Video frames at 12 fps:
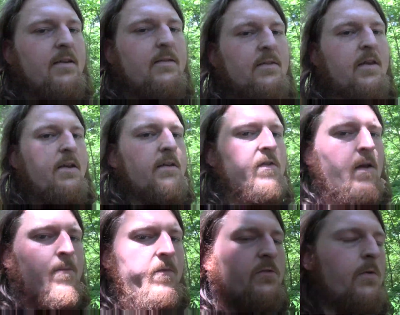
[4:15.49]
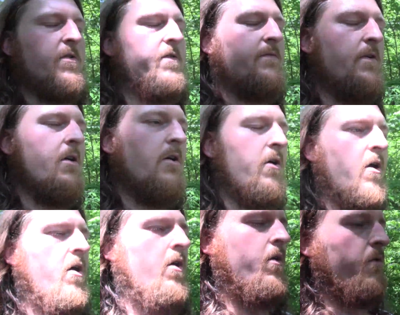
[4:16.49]
it's some sort of
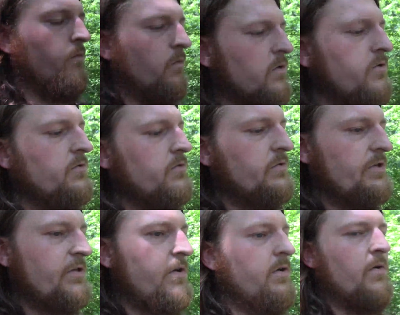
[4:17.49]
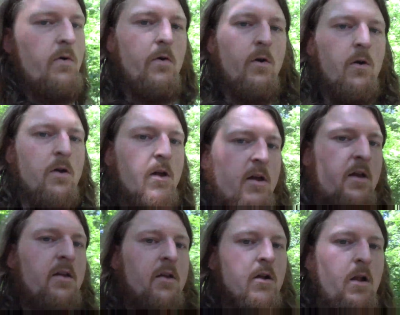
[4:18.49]
ruse or
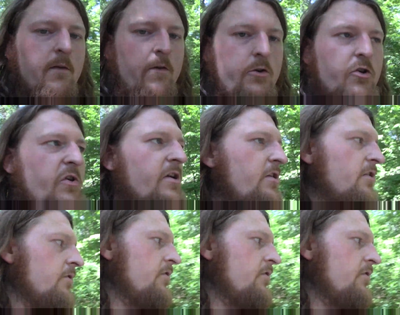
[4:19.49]
clever trick you're